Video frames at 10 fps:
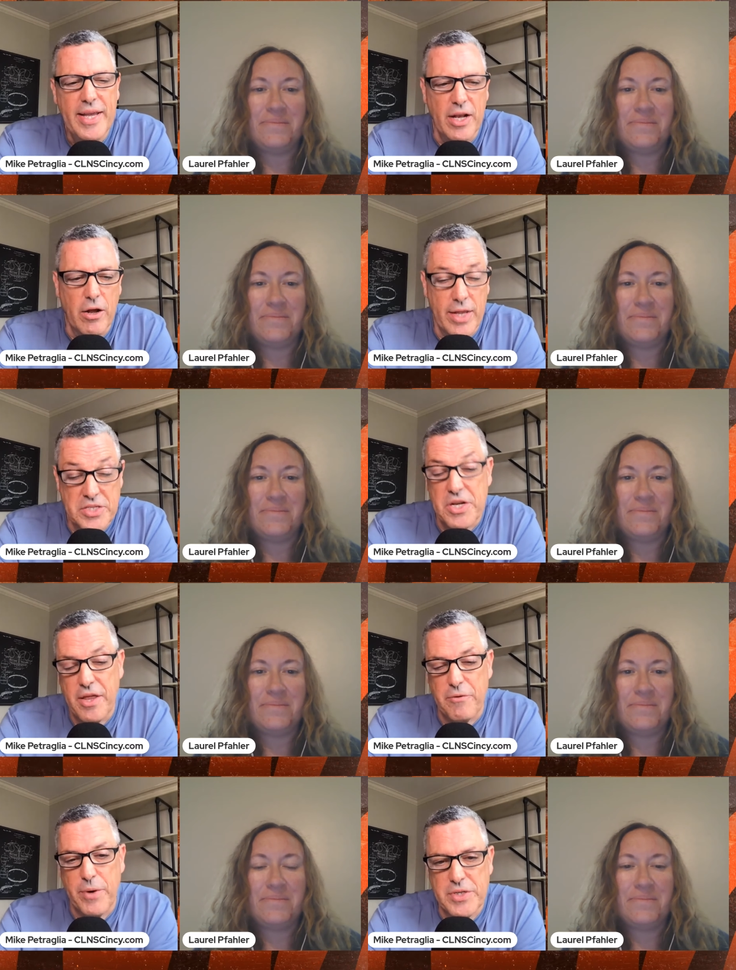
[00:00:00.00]
Speaker 1: you know that's
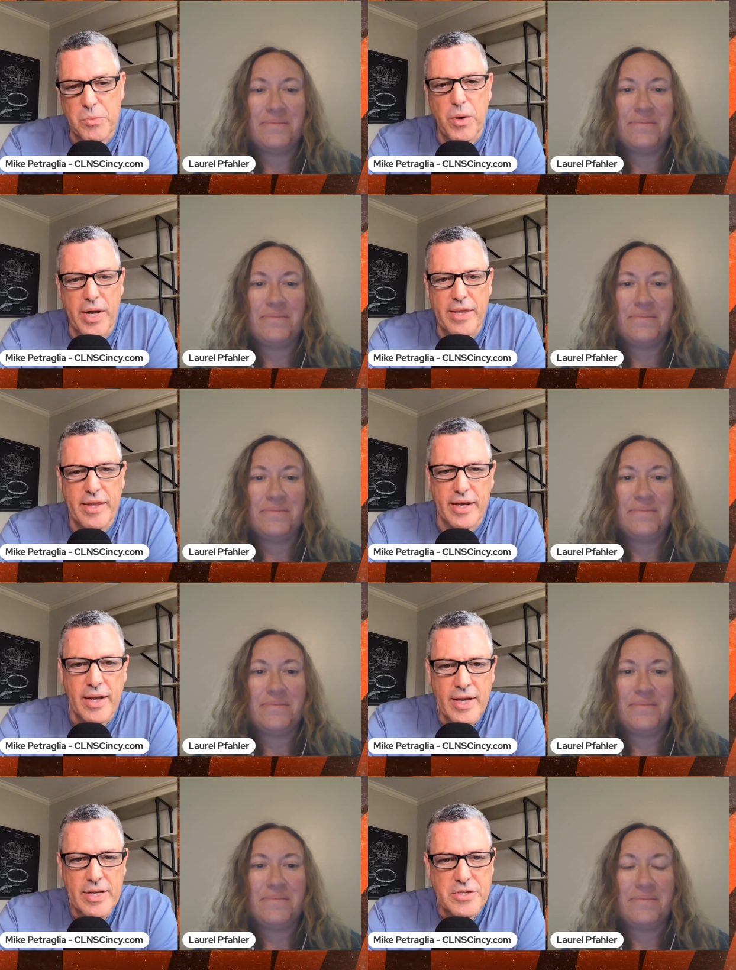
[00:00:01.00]
another reason why I think
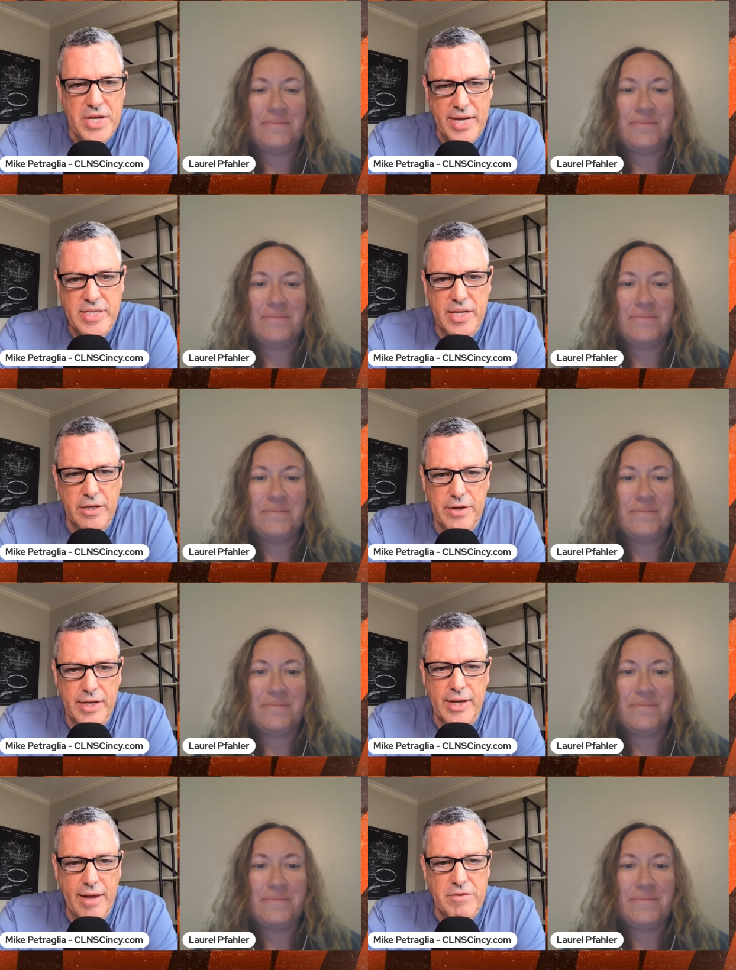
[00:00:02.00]
Zac Taylor
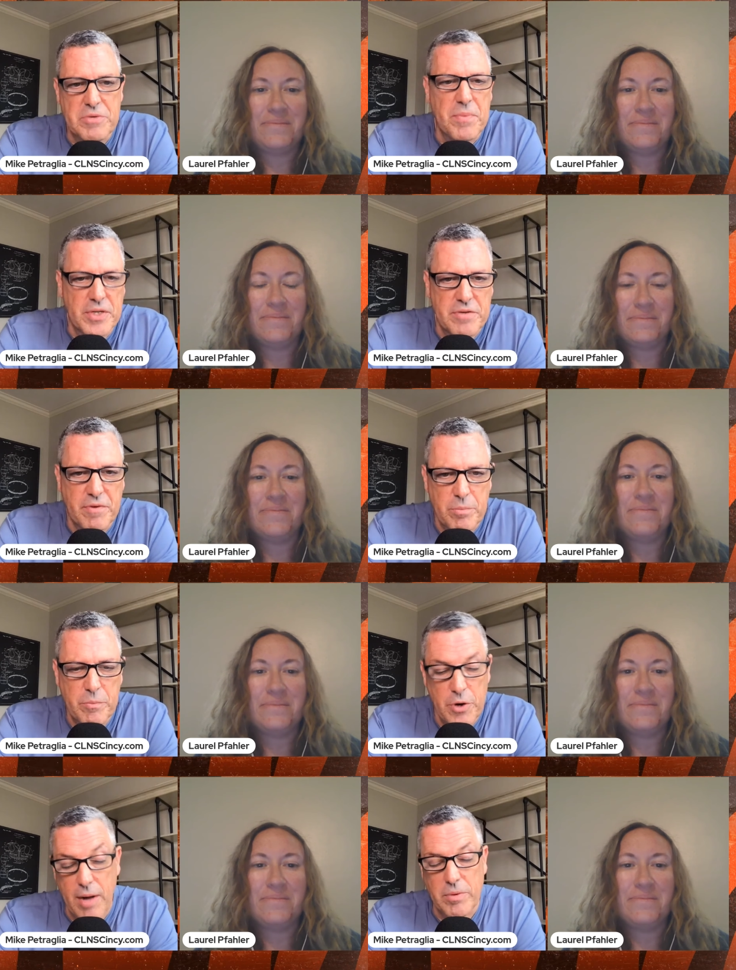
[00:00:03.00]
didn't have as much of a
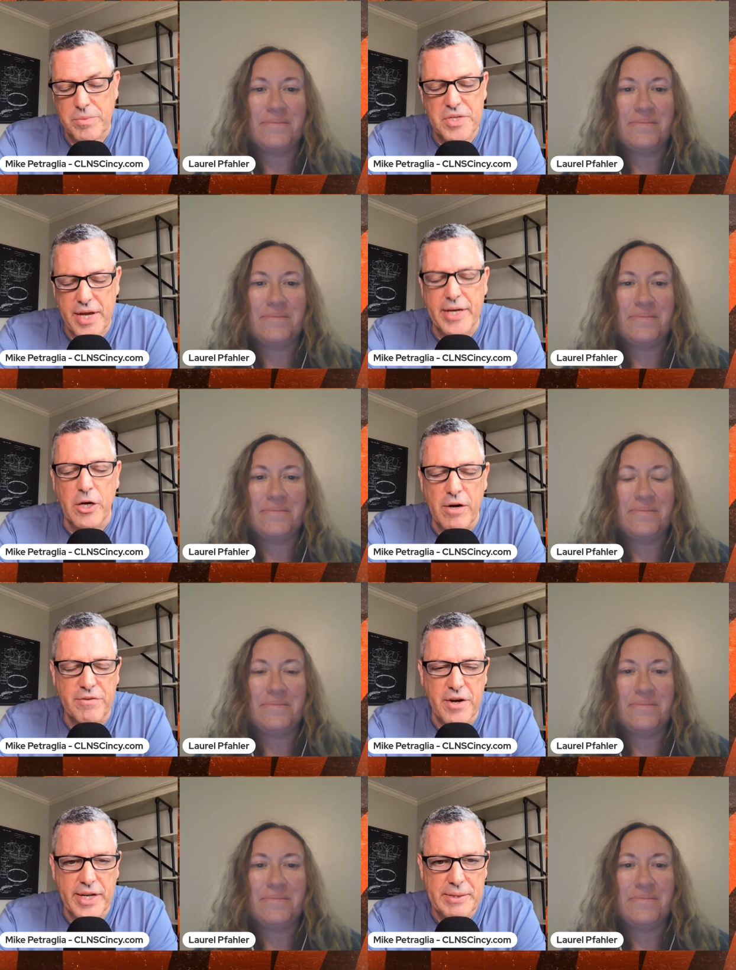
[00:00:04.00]
problem signing
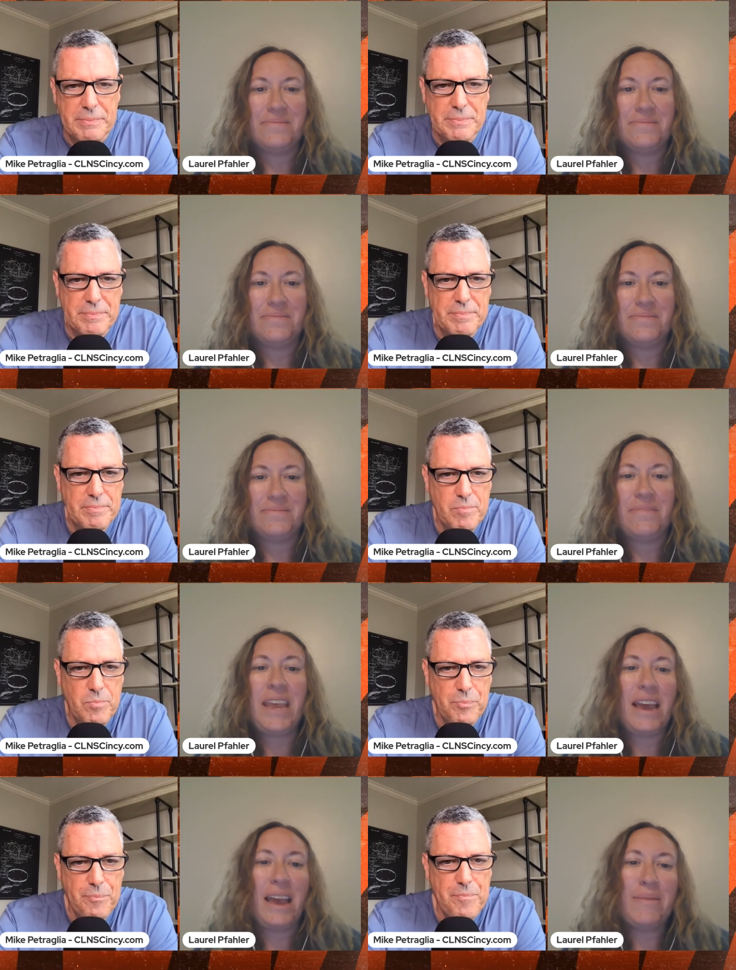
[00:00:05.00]
off on it.
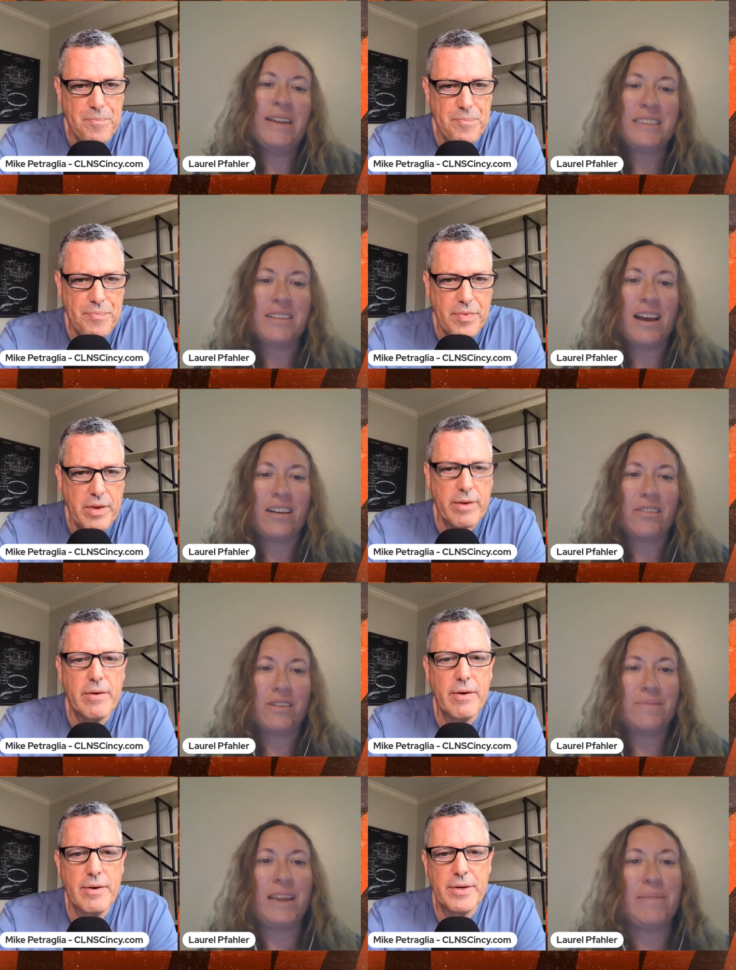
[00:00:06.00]
Speaker 2: Yeah, I mean it's a locker
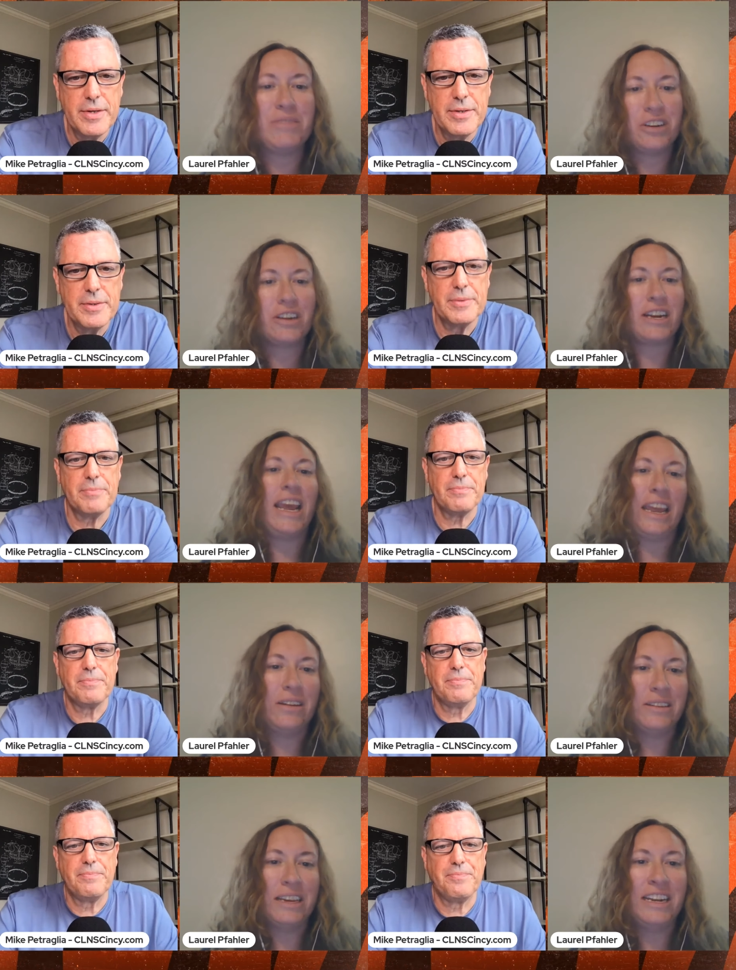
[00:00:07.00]
room that I'm sure can
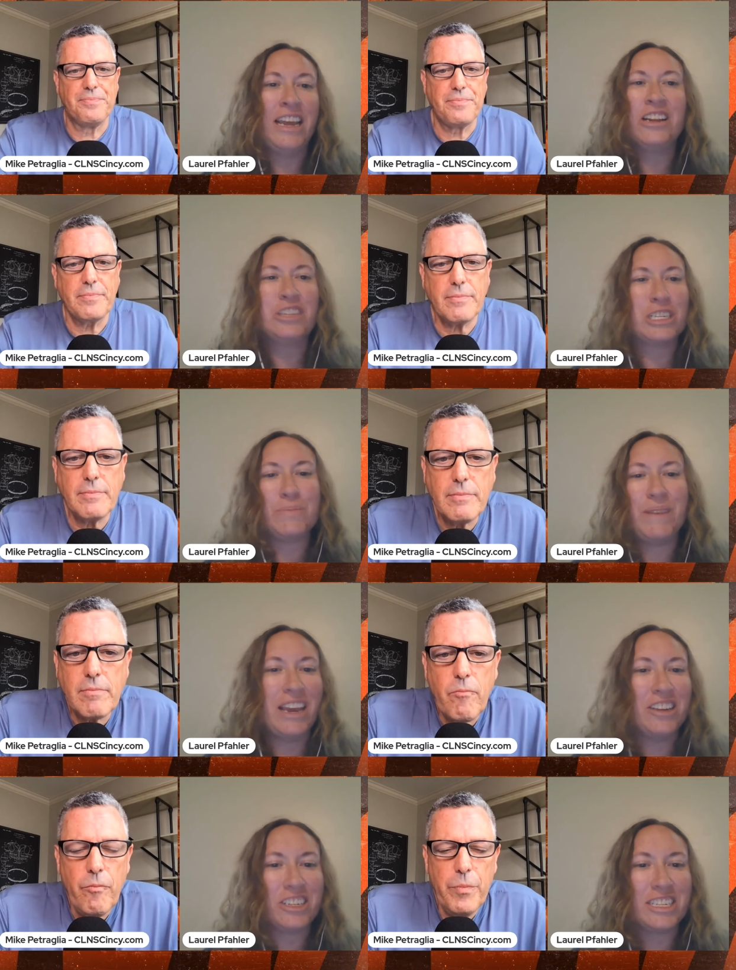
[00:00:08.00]
handle it. It'll just be
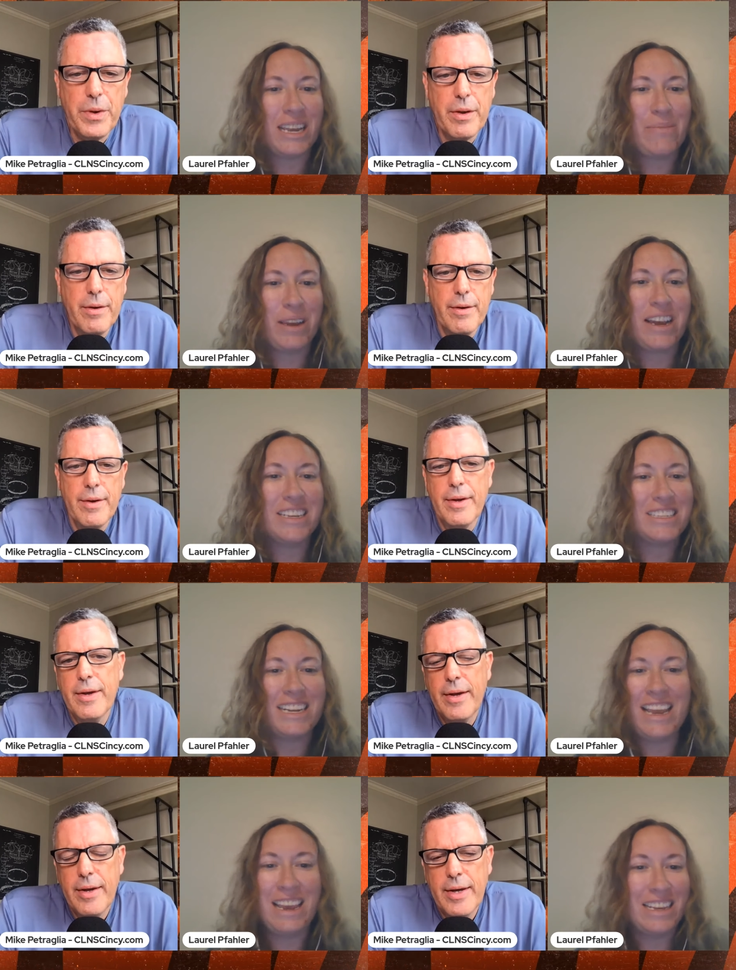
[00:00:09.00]
interesting because
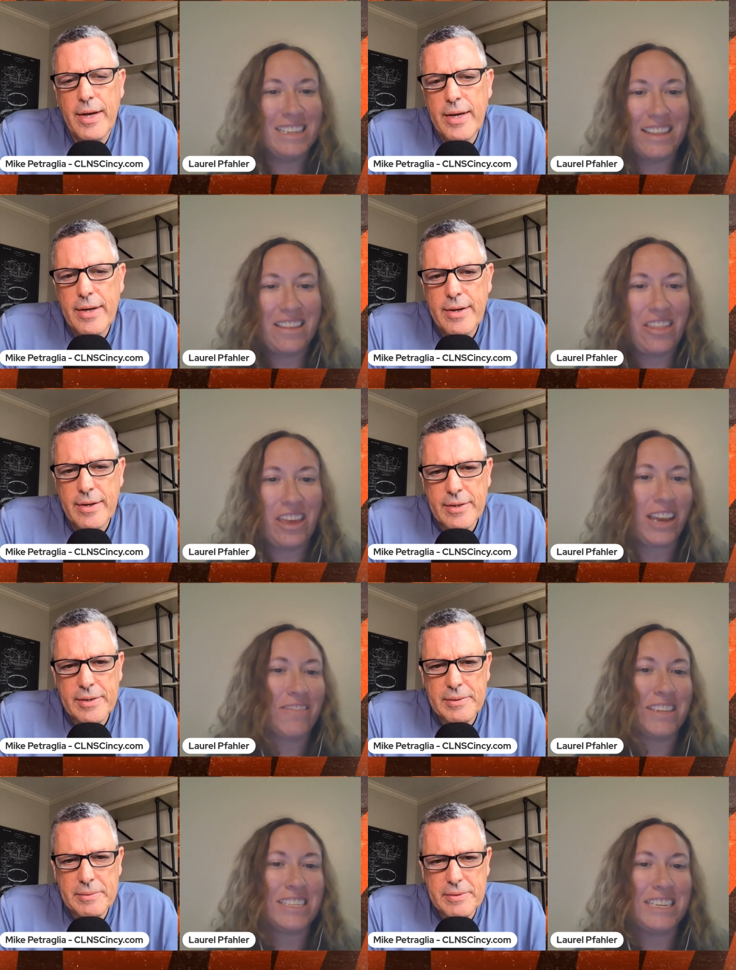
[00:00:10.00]
it is in the thick of
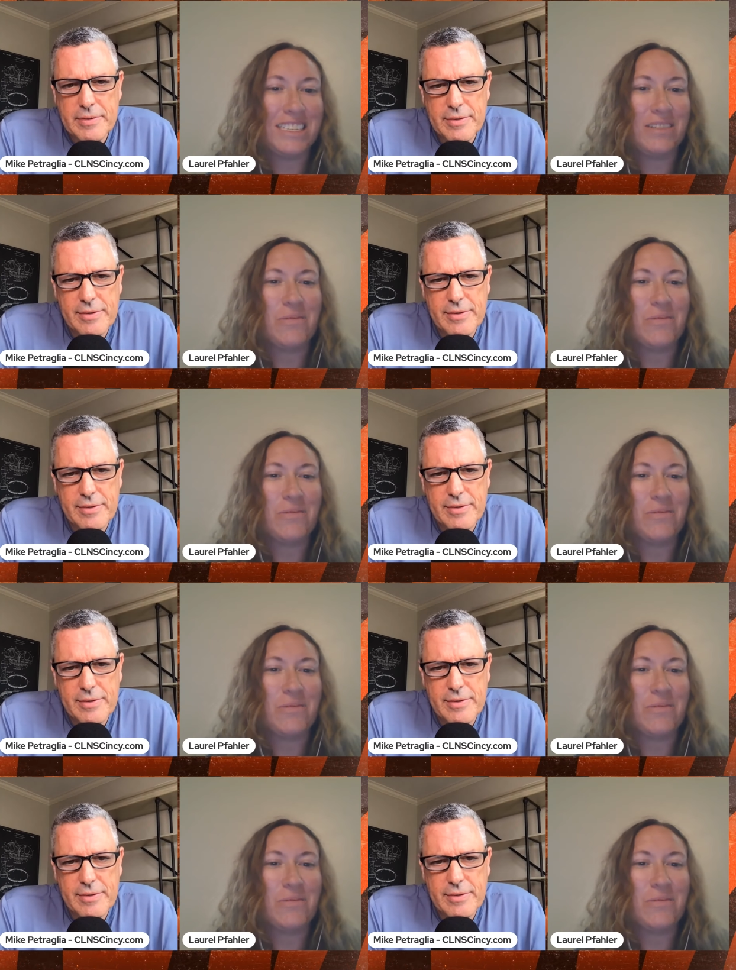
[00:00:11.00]
the season